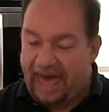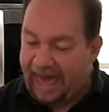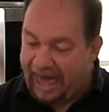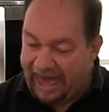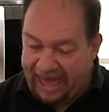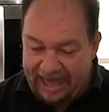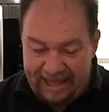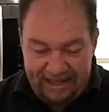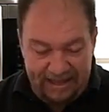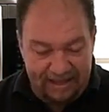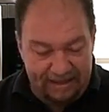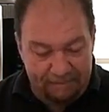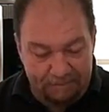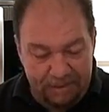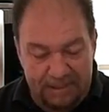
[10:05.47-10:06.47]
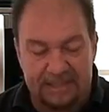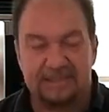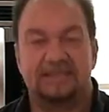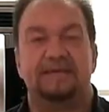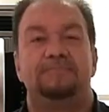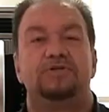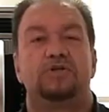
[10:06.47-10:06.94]
and please
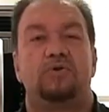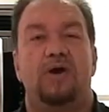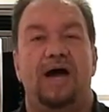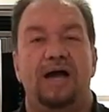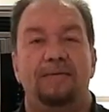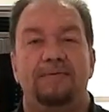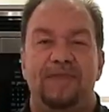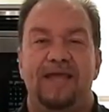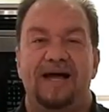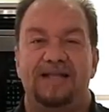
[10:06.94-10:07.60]
subscribe.